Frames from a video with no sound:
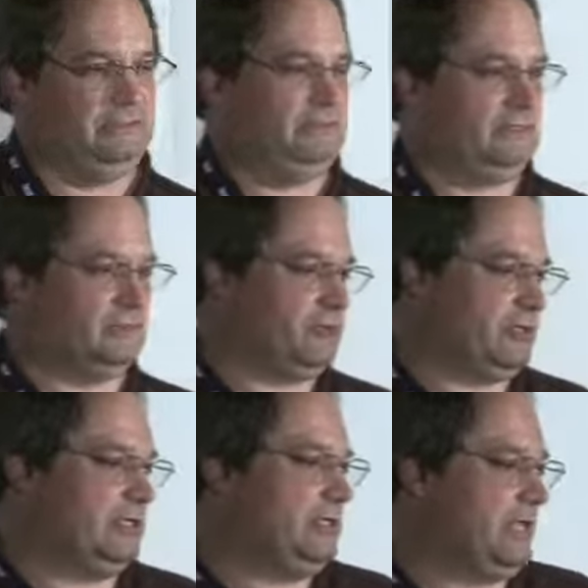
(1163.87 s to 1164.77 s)

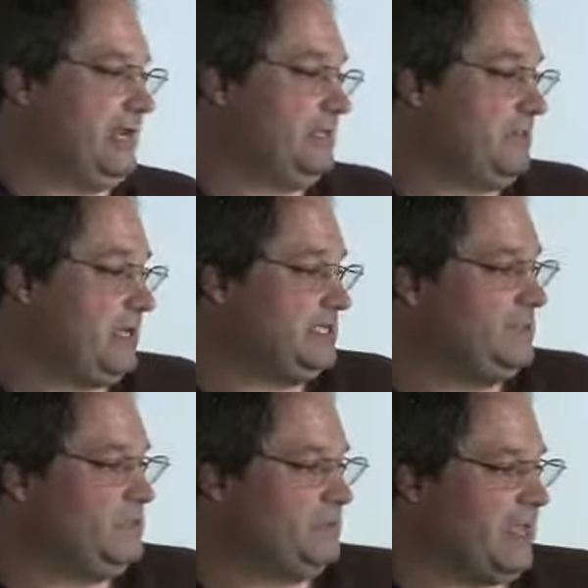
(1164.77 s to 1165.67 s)
solution. And it's
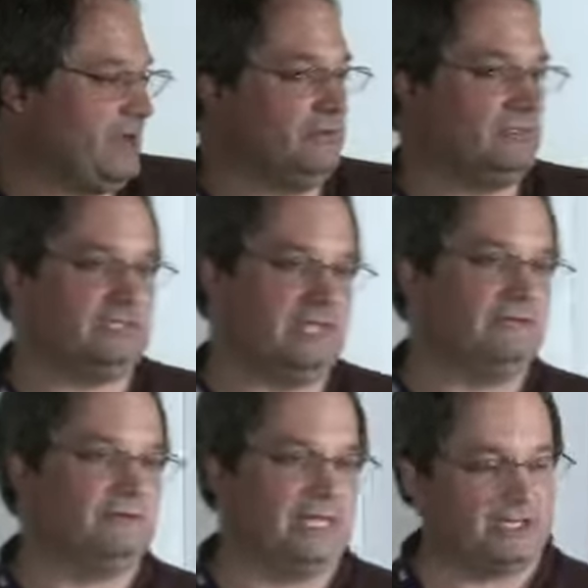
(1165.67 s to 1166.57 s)
possible that Manifold CF
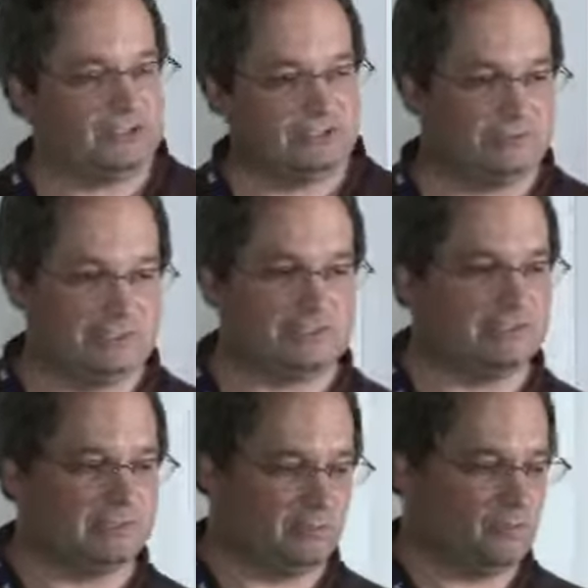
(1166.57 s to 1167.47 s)
will actually do this
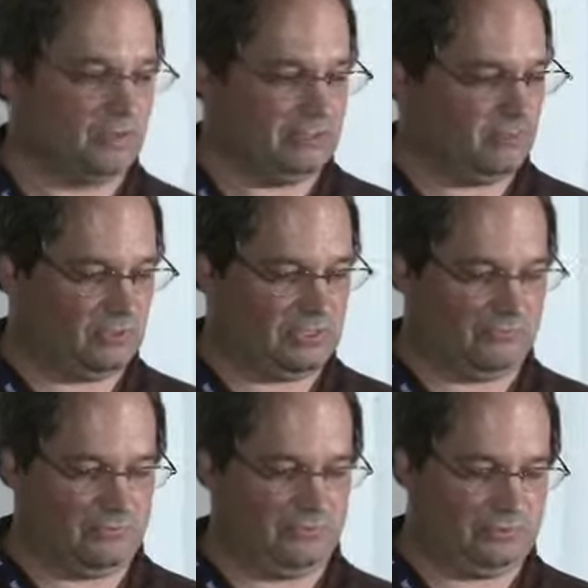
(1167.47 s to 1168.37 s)
at some point, that will
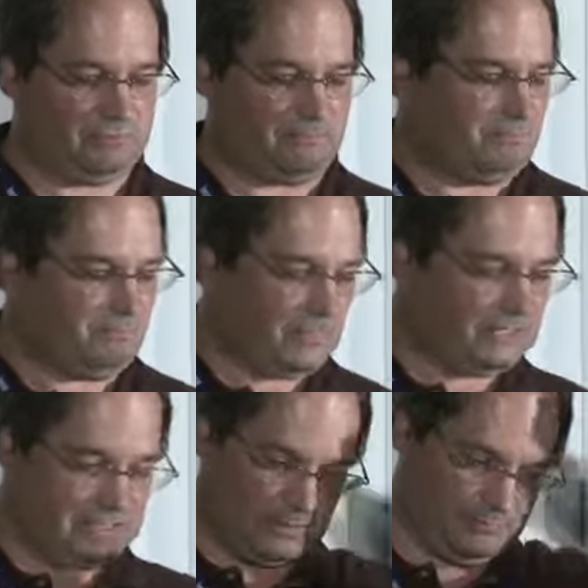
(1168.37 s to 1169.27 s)
give you
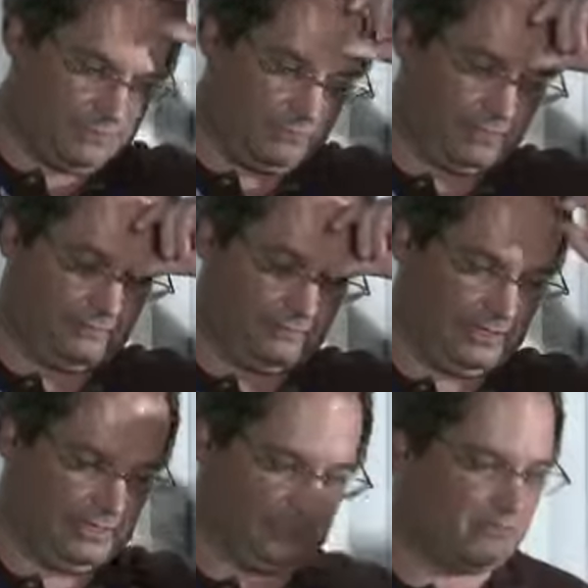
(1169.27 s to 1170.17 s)
some sort
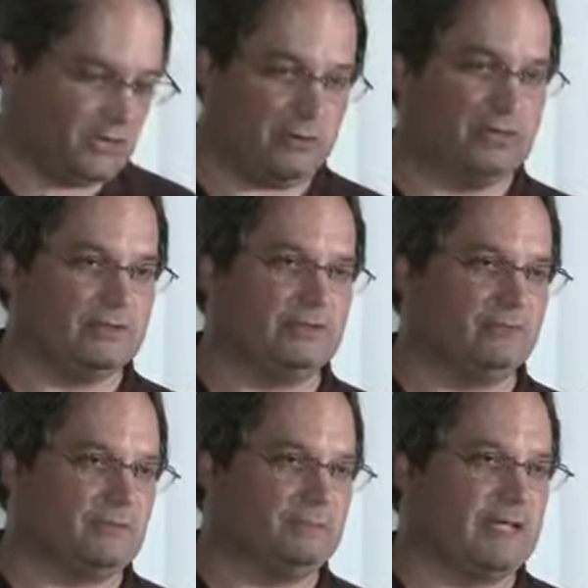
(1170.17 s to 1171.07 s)
of component that
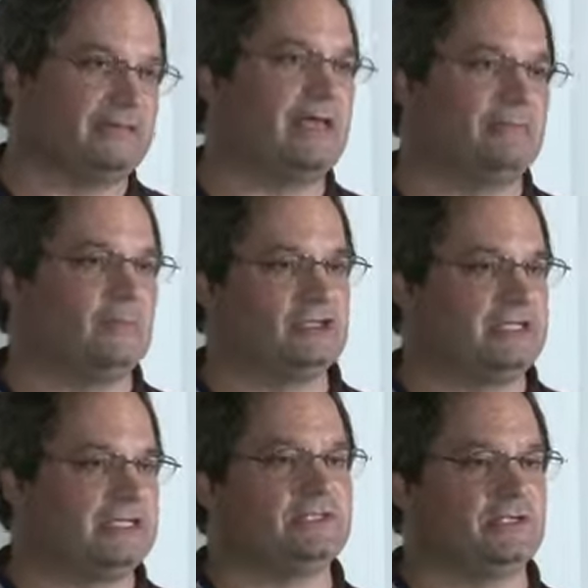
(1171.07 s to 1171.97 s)
would make that much
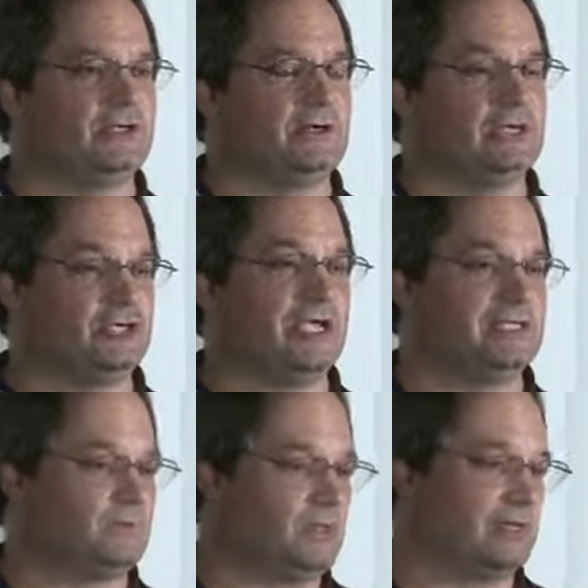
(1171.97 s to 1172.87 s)
easier, a
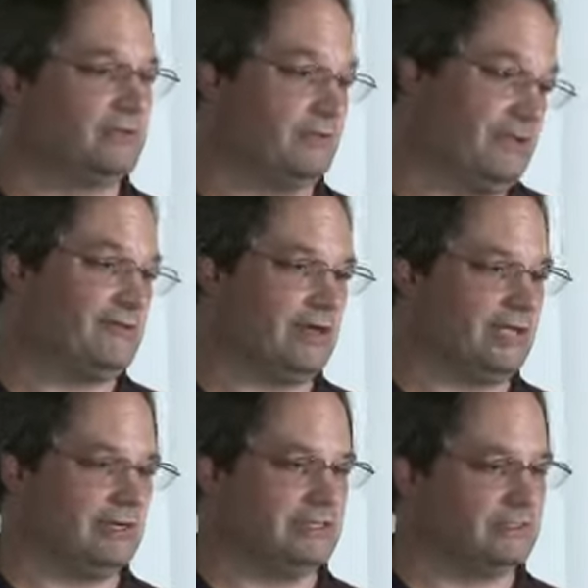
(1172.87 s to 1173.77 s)
JAS plugin that we
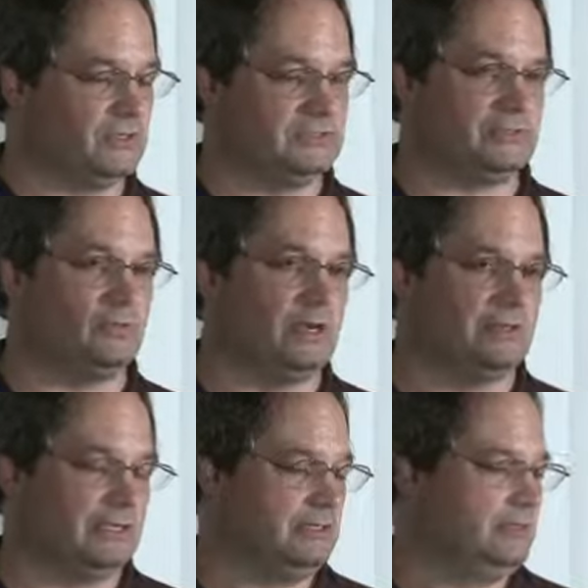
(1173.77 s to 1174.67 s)
write as opposed to one
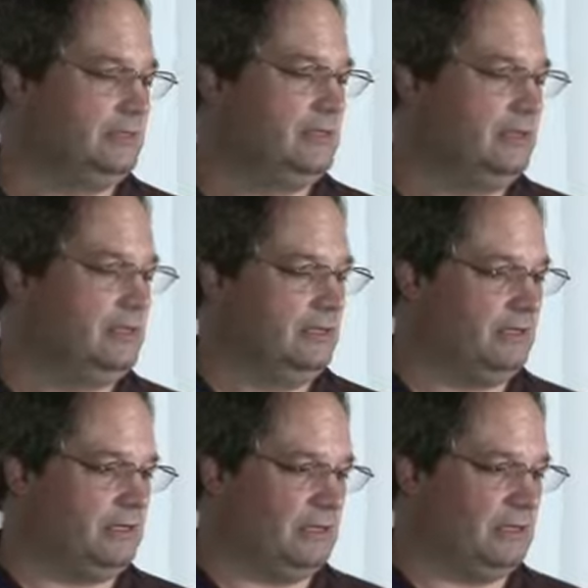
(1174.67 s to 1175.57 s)
that
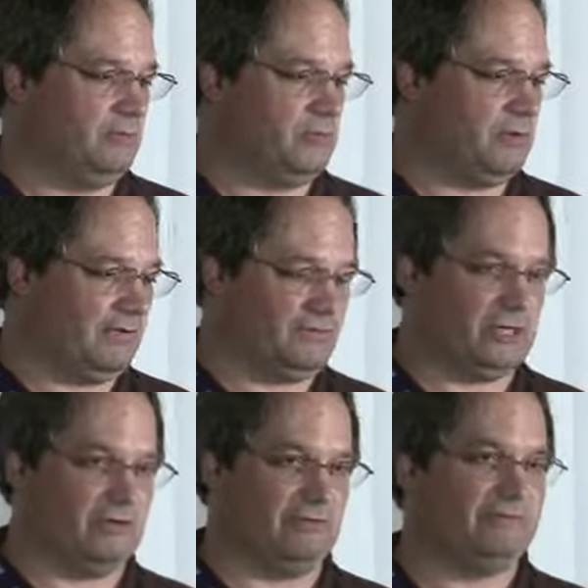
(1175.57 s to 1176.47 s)
you have to
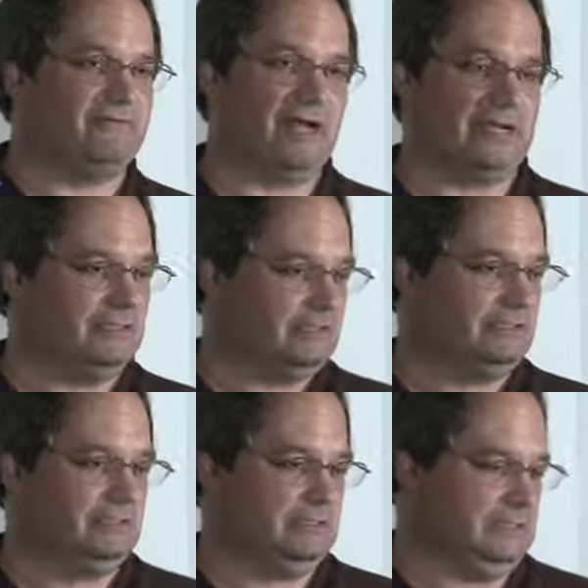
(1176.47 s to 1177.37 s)
go and find.
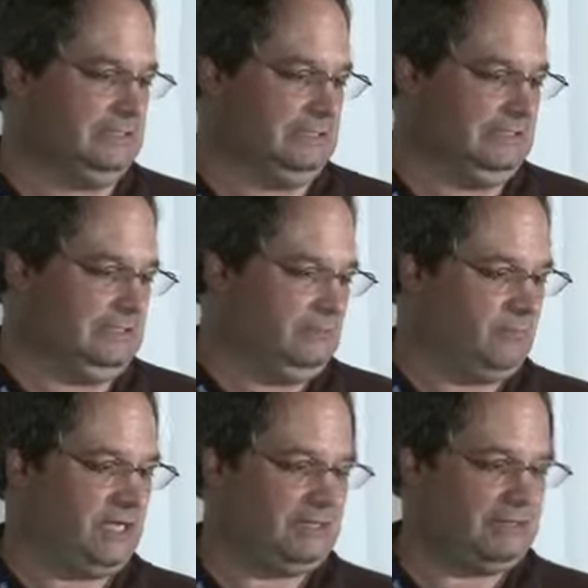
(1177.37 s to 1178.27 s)

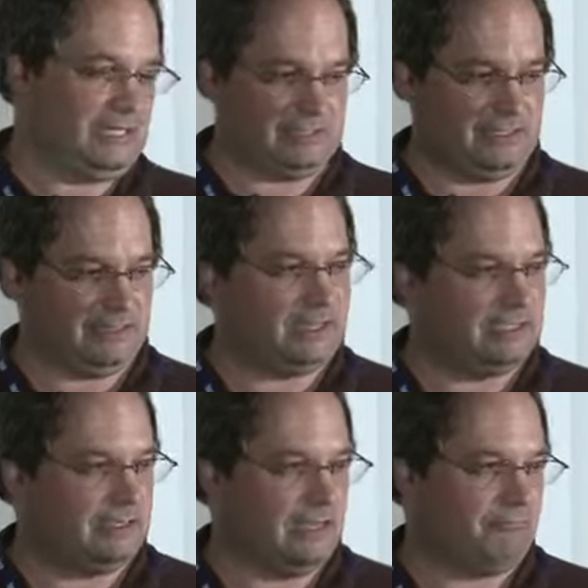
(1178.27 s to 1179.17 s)
But that's not the
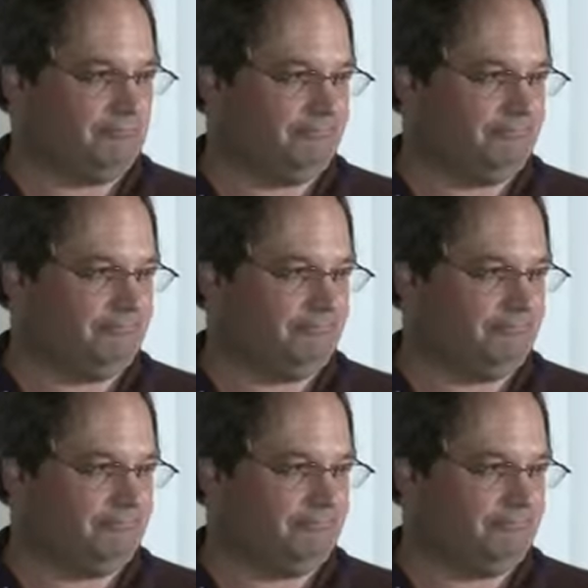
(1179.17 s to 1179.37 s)
case now.